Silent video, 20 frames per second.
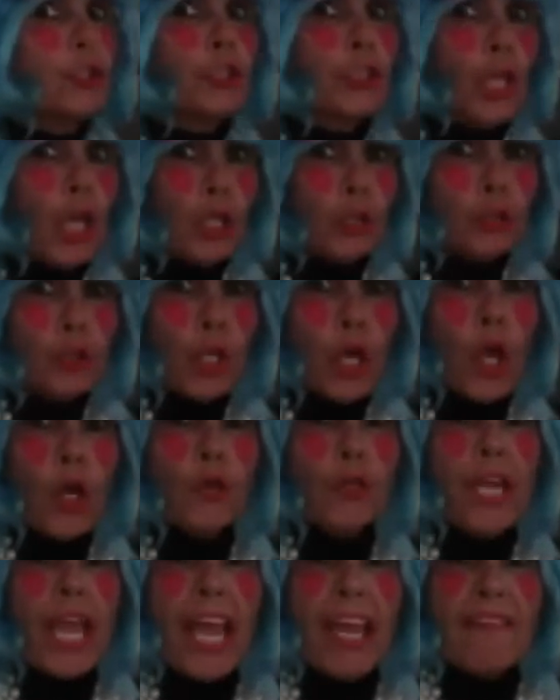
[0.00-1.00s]

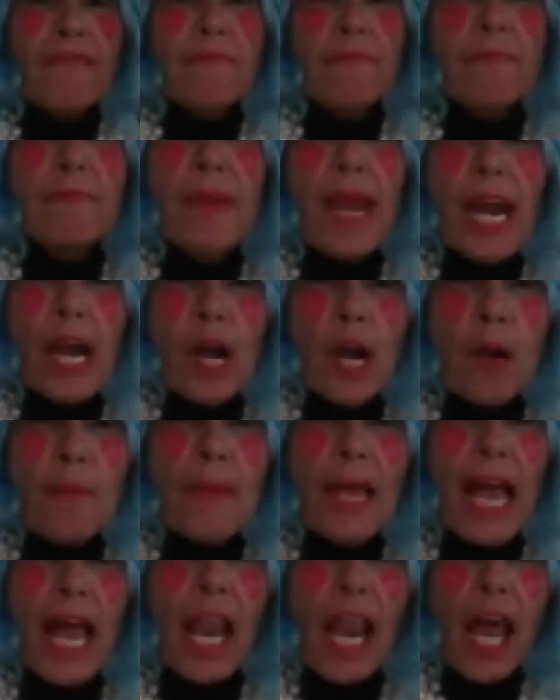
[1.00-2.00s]
JoJo gave
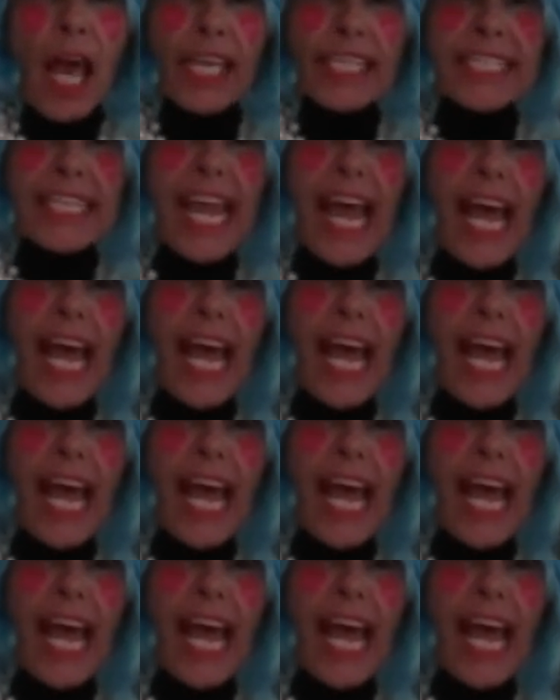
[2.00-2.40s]
Marabelle a